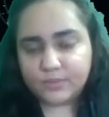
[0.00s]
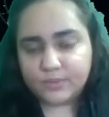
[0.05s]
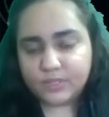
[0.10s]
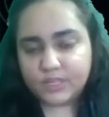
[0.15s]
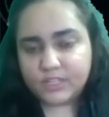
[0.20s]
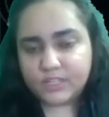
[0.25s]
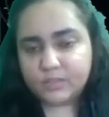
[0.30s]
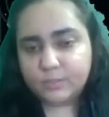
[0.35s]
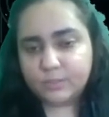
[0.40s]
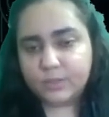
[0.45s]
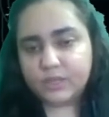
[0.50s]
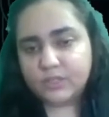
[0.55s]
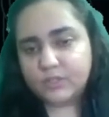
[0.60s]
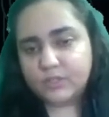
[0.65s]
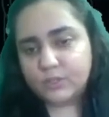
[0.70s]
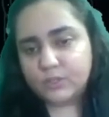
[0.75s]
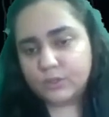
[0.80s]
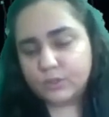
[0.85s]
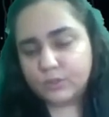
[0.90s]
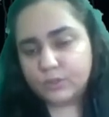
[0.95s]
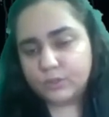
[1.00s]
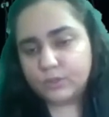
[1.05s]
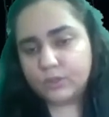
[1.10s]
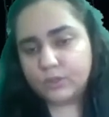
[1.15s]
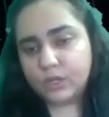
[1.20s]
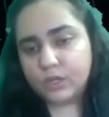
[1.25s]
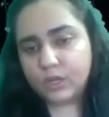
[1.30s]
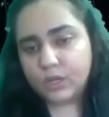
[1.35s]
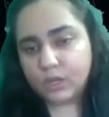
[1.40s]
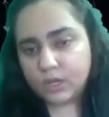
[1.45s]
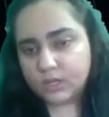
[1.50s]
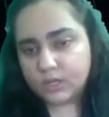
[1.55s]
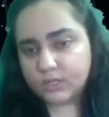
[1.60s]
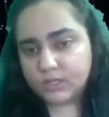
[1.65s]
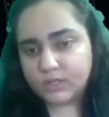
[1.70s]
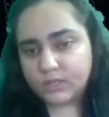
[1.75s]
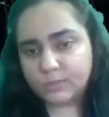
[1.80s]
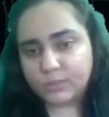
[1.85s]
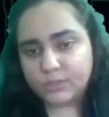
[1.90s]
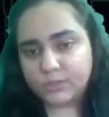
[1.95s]
is passed on to the hard
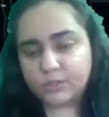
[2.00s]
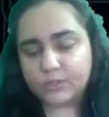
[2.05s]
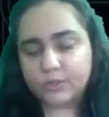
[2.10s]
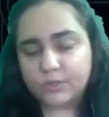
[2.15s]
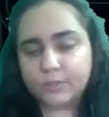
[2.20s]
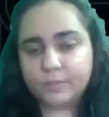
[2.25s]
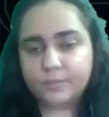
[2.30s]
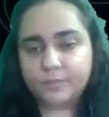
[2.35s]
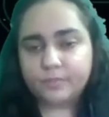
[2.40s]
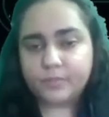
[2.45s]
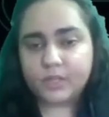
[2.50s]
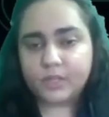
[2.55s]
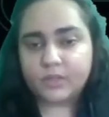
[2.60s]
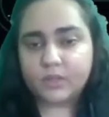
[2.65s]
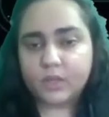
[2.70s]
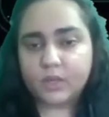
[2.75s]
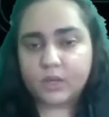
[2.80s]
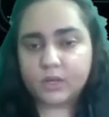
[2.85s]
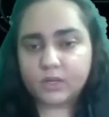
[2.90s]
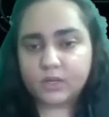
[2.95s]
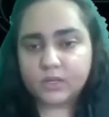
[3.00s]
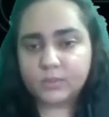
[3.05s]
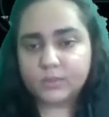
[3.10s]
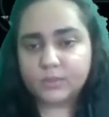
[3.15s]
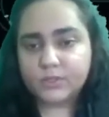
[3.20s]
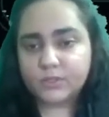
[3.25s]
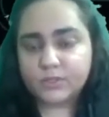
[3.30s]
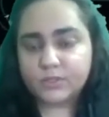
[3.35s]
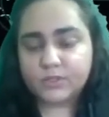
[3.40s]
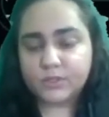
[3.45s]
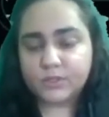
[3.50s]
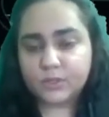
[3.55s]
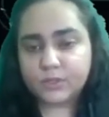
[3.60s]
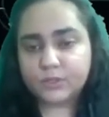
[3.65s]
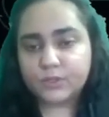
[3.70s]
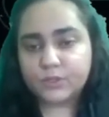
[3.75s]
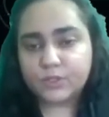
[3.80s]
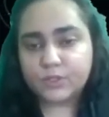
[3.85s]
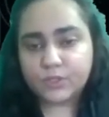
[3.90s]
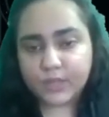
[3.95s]
limiter, and the hard limiter is going
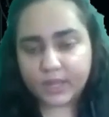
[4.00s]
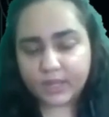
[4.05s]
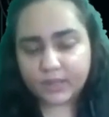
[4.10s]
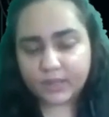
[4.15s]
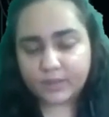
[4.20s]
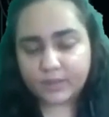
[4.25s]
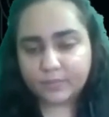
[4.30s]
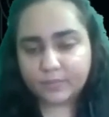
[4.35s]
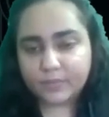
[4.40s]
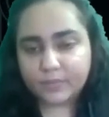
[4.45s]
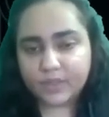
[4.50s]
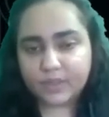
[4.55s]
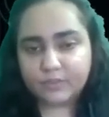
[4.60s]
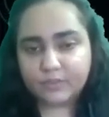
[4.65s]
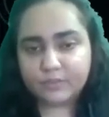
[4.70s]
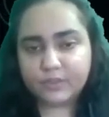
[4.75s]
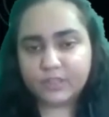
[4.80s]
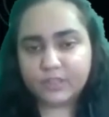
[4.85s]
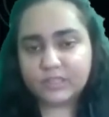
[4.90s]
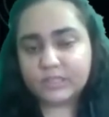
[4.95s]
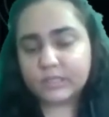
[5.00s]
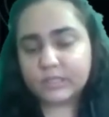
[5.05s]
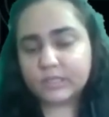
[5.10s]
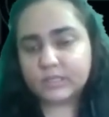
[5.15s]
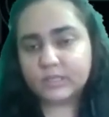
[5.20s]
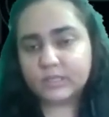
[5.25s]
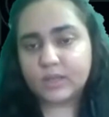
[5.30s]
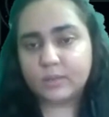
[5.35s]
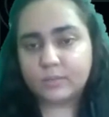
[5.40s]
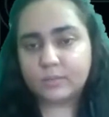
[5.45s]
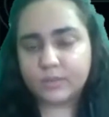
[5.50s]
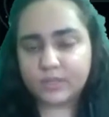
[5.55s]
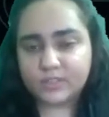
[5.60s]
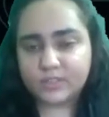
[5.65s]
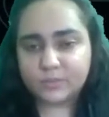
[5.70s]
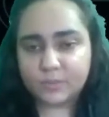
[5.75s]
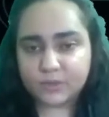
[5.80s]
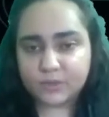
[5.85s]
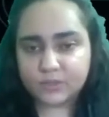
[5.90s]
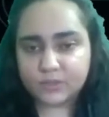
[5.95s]
to check if this sum
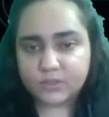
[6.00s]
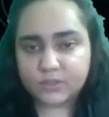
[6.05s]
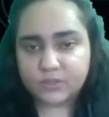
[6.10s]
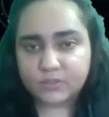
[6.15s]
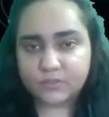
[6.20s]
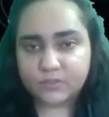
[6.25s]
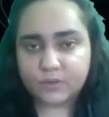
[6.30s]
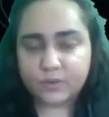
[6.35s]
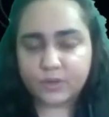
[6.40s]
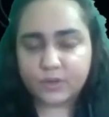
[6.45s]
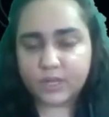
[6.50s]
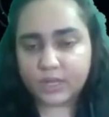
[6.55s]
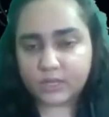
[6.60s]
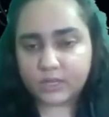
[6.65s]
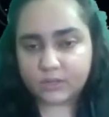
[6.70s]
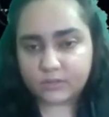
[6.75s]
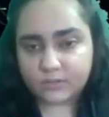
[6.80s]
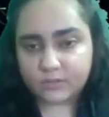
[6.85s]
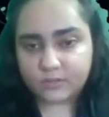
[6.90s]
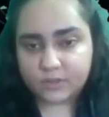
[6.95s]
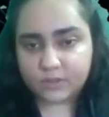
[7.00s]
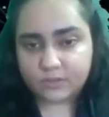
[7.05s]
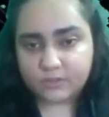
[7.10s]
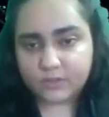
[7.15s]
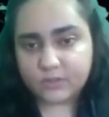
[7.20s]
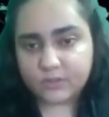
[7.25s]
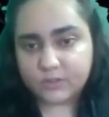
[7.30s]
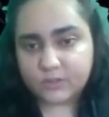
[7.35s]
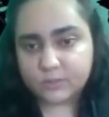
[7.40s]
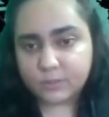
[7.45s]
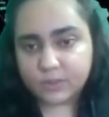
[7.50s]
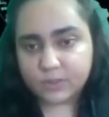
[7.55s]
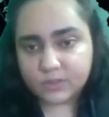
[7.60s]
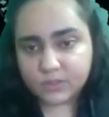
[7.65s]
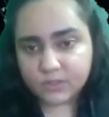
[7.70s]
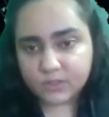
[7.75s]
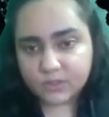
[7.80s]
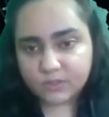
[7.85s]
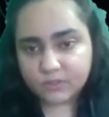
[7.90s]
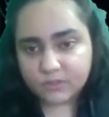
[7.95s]
is positive or negative. If it is
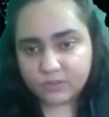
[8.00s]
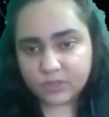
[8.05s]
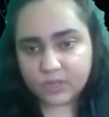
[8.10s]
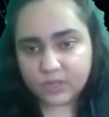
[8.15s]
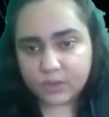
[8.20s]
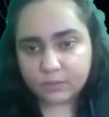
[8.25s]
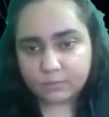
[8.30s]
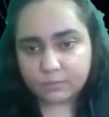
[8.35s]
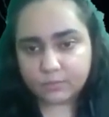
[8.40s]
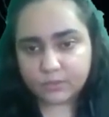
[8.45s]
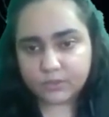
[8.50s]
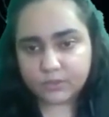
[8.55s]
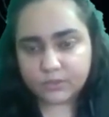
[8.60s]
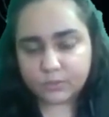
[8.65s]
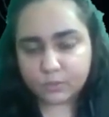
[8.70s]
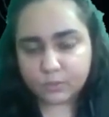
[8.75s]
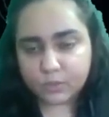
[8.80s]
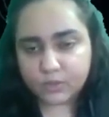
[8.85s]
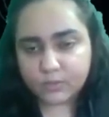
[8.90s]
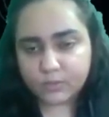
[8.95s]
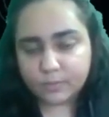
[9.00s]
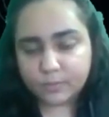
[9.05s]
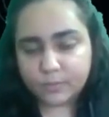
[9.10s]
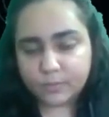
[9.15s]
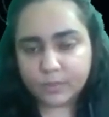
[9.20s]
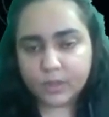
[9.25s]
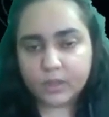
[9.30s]
positive, the output is 1.